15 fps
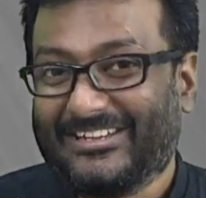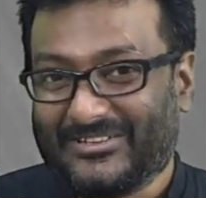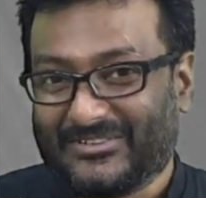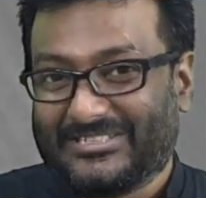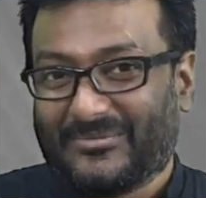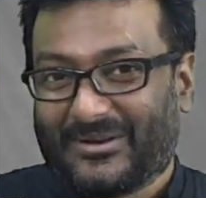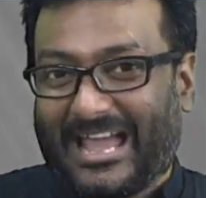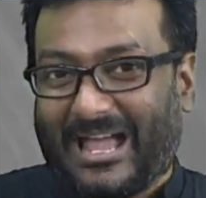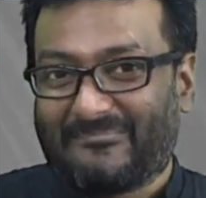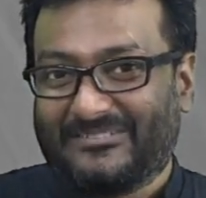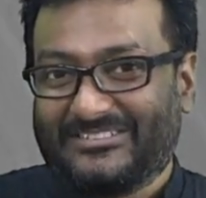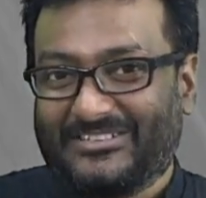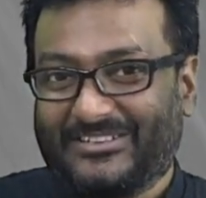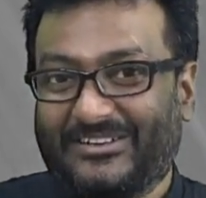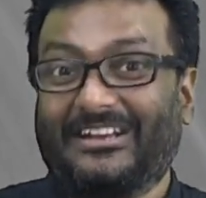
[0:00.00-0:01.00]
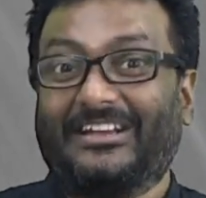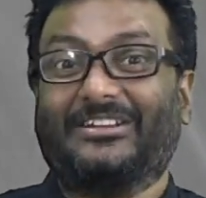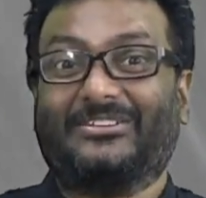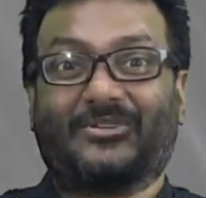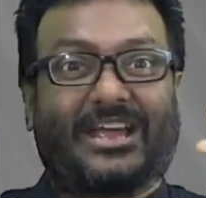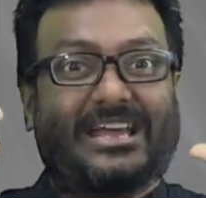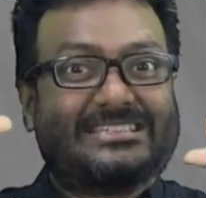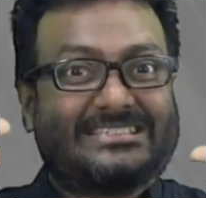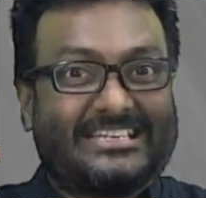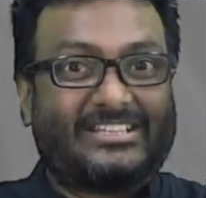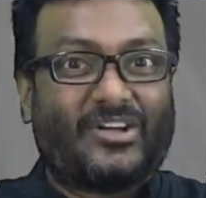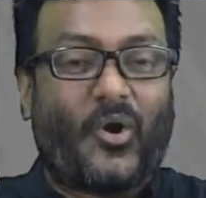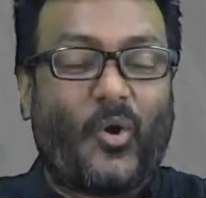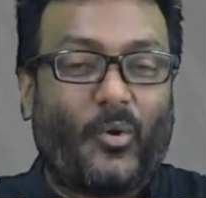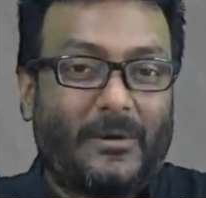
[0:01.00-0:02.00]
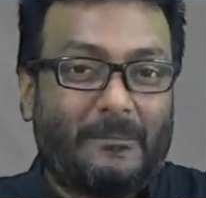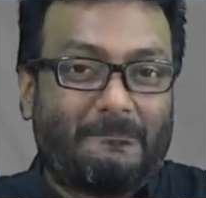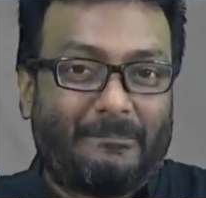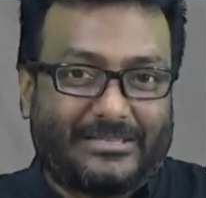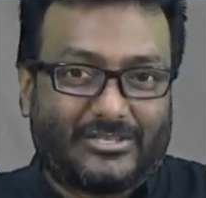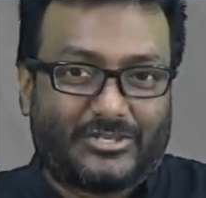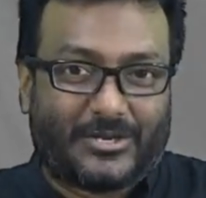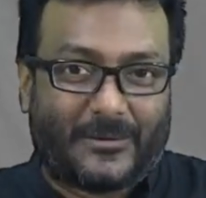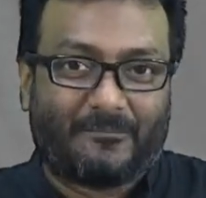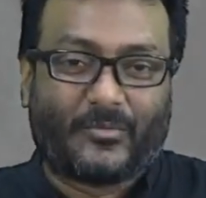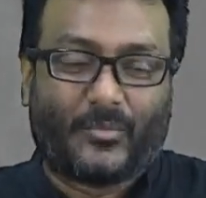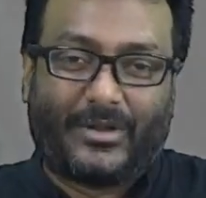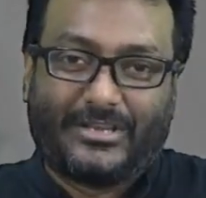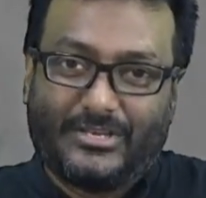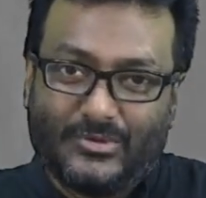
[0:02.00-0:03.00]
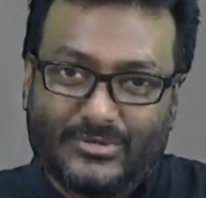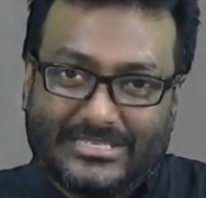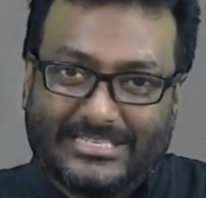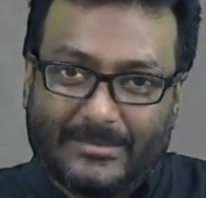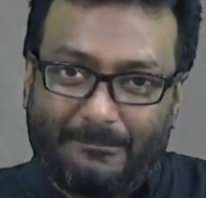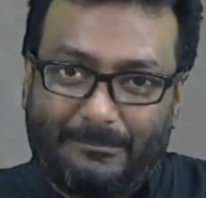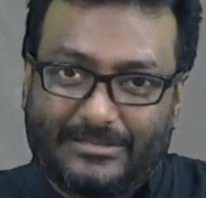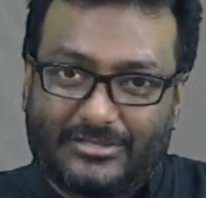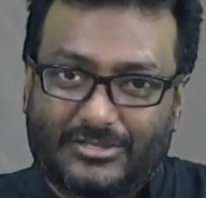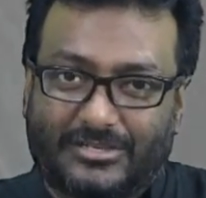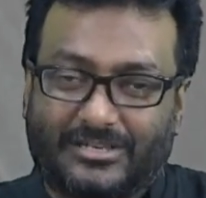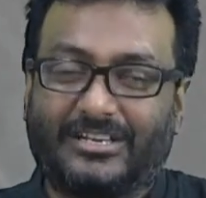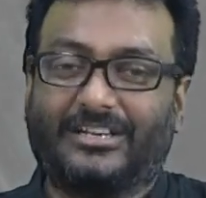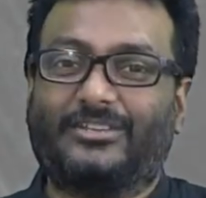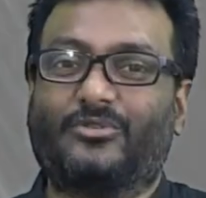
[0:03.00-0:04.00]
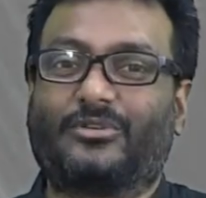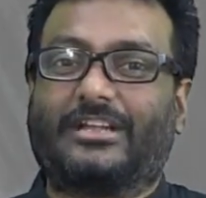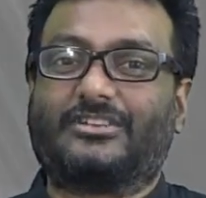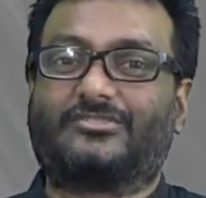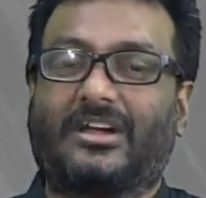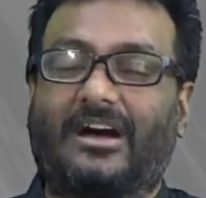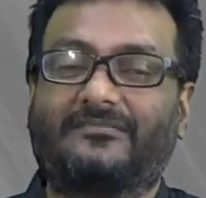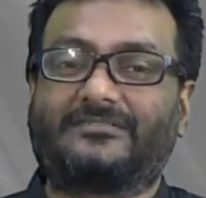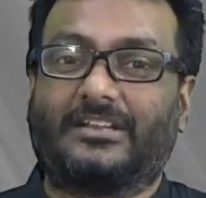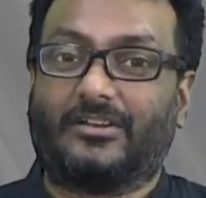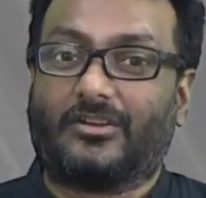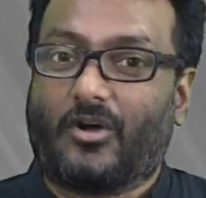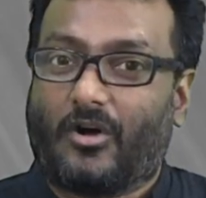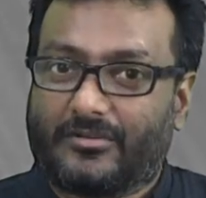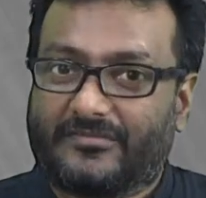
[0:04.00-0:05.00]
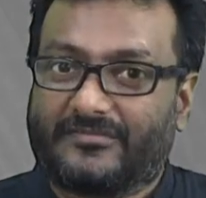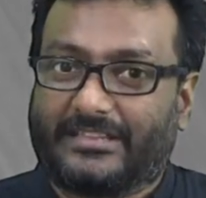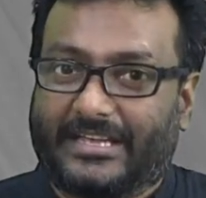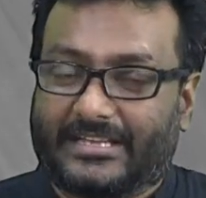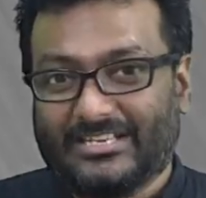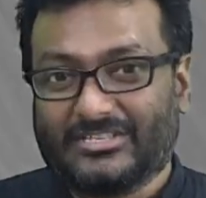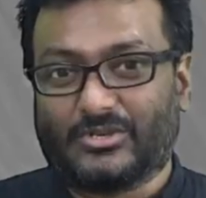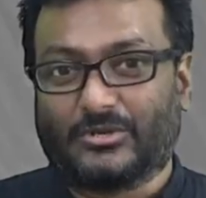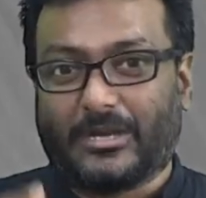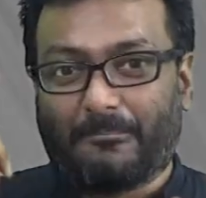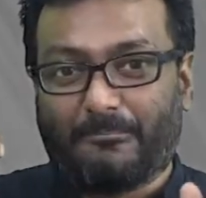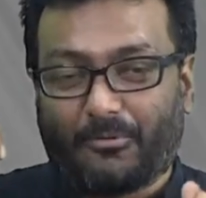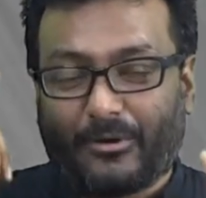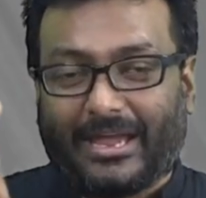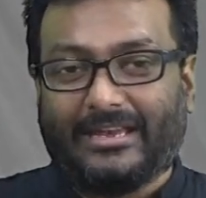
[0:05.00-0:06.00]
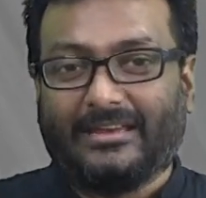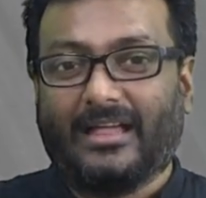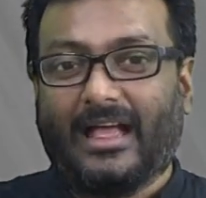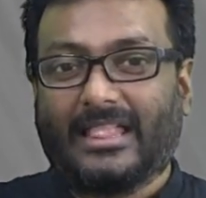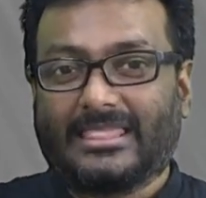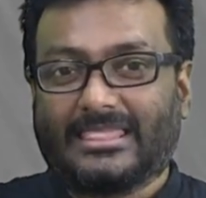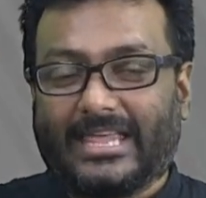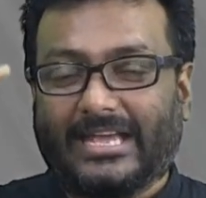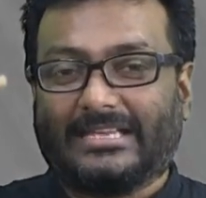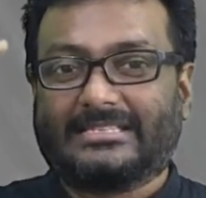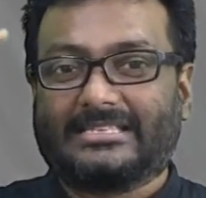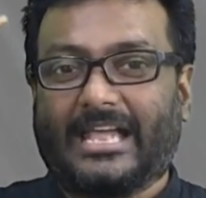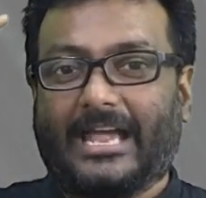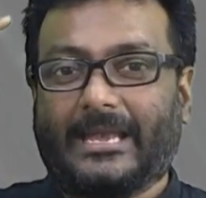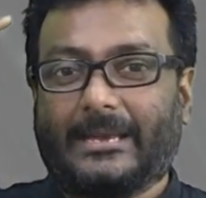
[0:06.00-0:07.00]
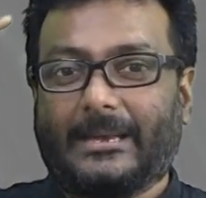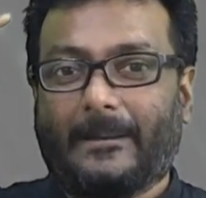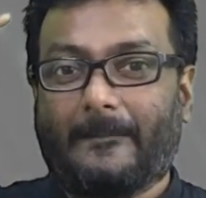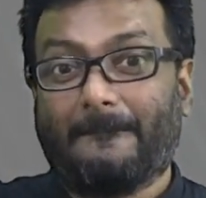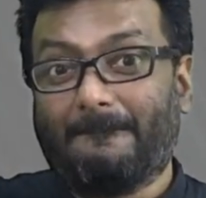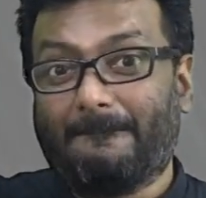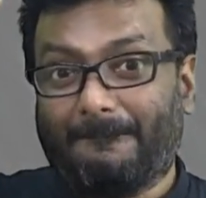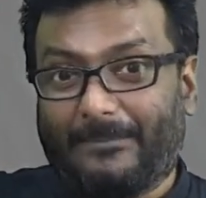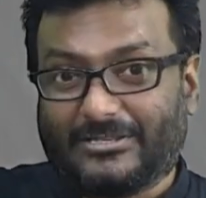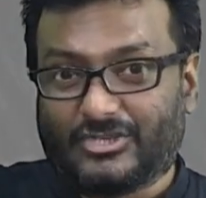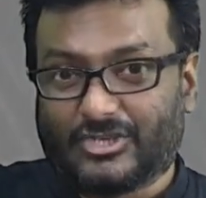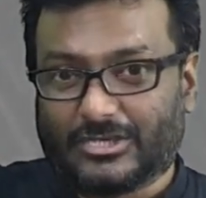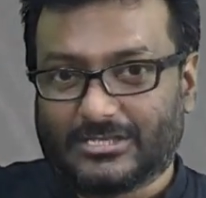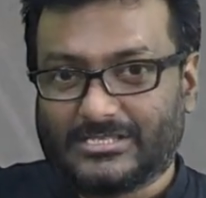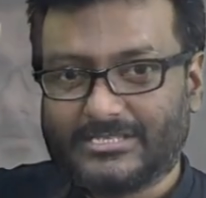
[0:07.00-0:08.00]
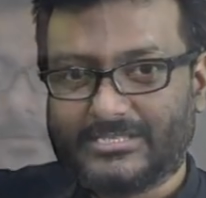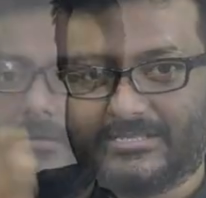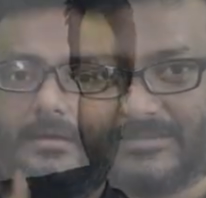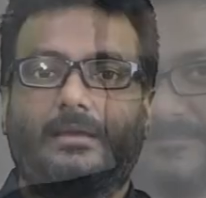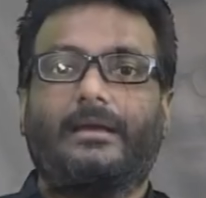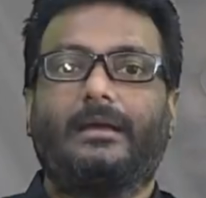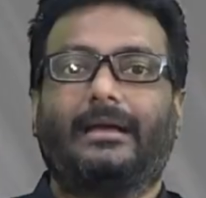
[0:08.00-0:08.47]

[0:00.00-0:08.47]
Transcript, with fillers: You see what happens here? You can see the whole picture. When you see the picture, you can draft a lot of things. So your brain thinks in pictures.